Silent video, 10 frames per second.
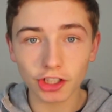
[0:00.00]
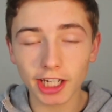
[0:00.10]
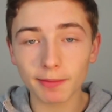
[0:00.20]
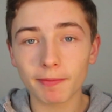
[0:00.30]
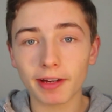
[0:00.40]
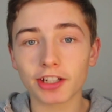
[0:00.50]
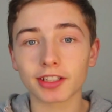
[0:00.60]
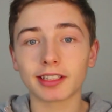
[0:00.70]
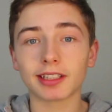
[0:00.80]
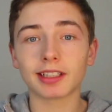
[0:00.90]
You need to be
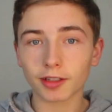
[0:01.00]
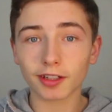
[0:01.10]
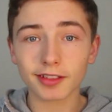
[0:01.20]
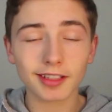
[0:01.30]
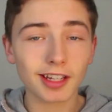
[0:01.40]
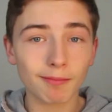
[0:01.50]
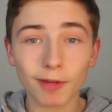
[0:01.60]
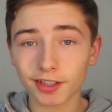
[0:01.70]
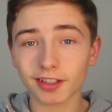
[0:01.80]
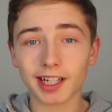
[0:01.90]
patient because
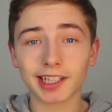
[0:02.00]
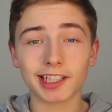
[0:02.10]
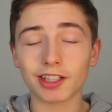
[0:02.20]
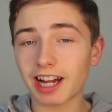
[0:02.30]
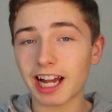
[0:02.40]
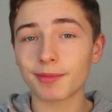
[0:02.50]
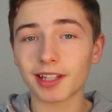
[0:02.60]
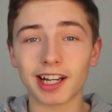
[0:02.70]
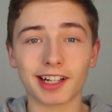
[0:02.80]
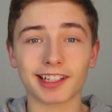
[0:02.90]
most likely your
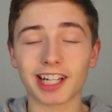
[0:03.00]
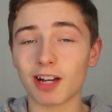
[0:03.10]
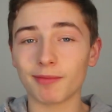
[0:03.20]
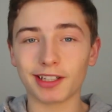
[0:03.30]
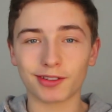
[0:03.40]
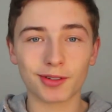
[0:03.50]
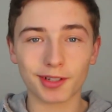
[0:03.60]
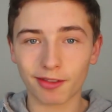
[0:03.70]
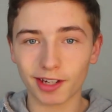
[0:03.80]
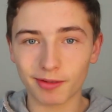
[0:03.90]
abs aren't going to come in
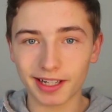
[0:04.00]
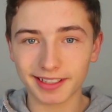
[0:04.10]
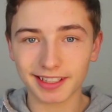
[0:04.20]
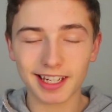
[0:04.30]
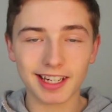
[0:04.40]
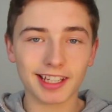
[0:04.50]
2 to 3 weeks.